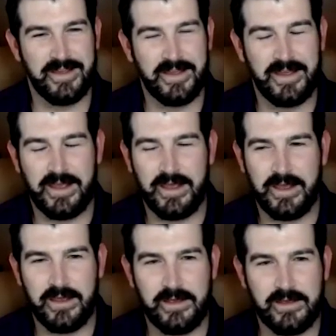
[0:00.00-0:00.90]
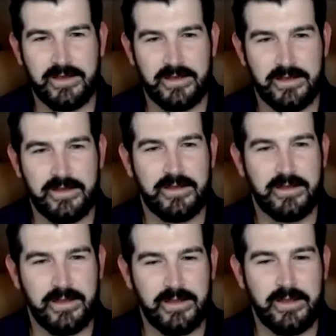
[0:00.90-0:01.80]

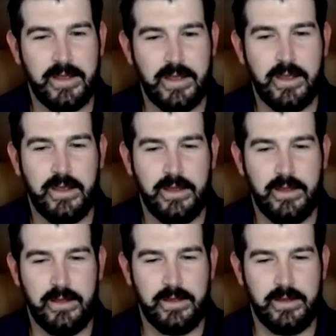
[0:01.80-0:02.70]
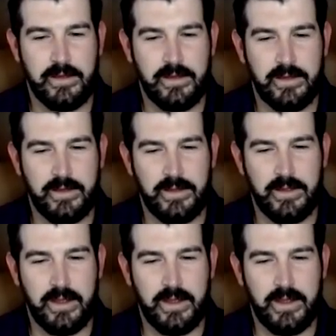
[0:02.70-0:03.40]
The person shown says nothing.